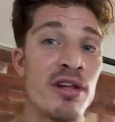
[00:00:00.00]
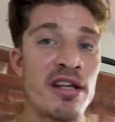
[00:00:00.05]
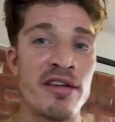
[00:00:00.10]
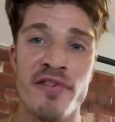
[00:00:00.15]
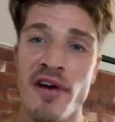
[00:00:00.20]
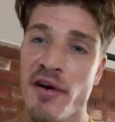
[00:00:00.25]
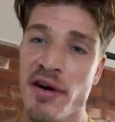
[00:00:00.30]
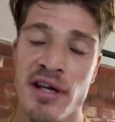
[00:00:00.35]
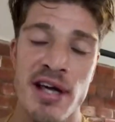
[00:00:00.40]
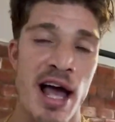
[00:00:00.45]
That's
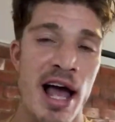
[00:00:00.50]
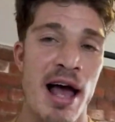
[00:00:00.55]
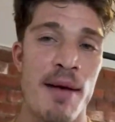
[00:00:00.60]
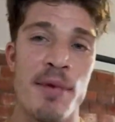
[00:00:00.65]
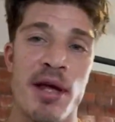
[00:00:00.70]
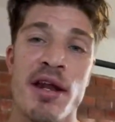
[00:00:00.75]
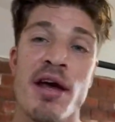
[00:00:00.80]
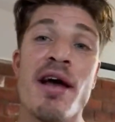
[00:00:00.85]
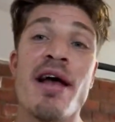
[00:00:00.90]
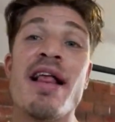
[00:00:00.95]
very
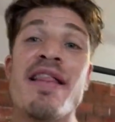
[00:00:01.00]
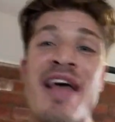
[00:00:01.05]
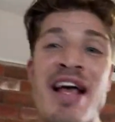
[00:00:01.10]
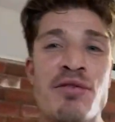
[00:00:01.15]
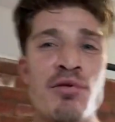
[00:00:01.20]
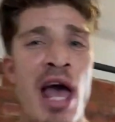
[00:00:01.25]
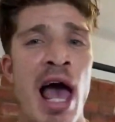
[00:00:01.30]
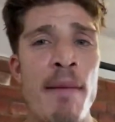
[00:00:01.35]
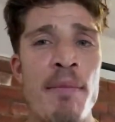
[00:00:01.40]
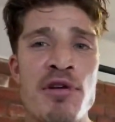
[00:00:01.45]
common. That's
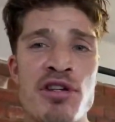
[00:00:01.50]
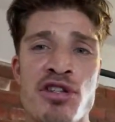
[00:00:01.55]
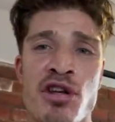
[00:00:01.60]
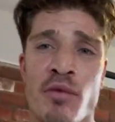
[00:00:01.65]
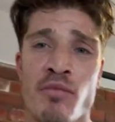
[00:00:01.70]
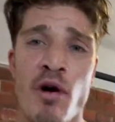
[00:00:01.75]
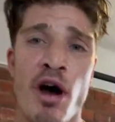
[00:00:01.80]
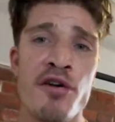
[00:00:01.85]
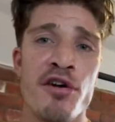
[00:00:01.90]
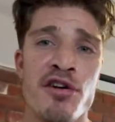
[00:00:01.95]
what happens to
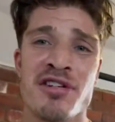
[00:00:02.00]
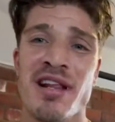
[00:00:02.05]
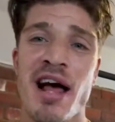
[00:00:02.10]
runners.